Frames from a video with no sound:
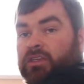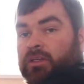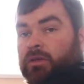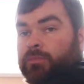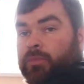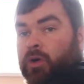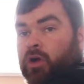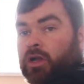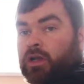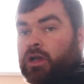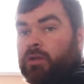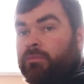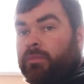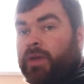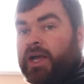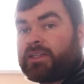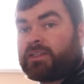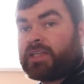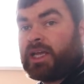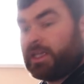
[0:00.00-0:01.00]
They
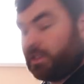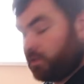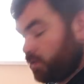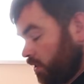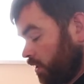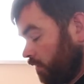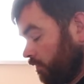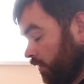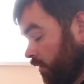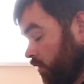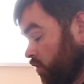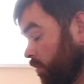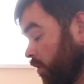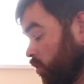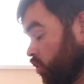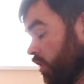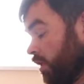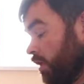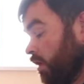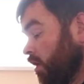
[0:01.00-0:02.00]
compact down into nothing,
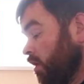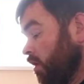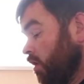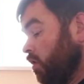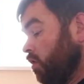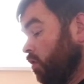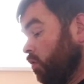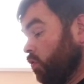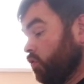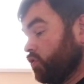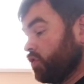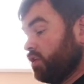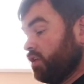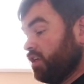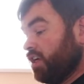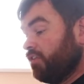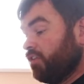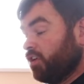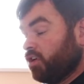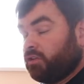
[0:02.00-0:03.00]
especially also
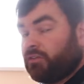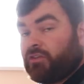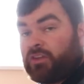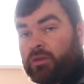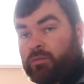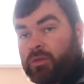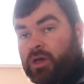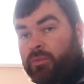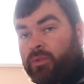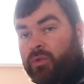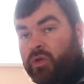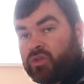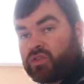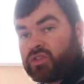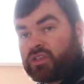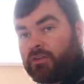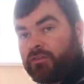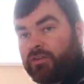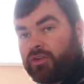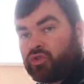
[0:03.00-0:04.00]
the other good thing about putting
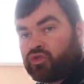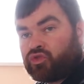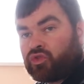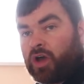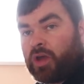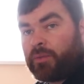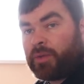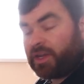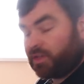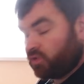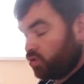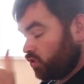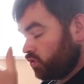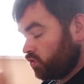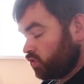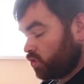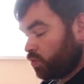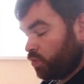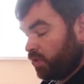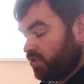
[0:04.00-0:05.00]
stuff in a dry bag is you
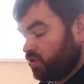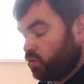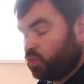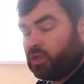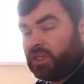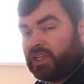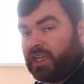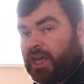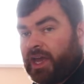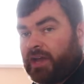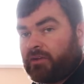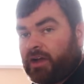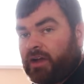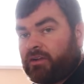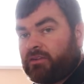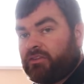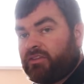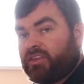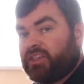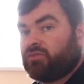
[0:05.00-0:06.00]
can squeeze all the air
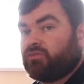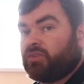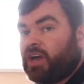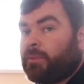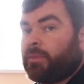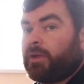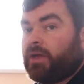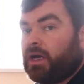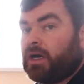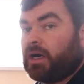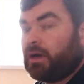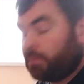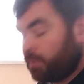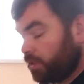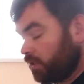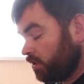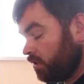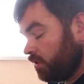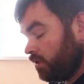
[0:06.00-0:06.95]
out of it, wrap it up,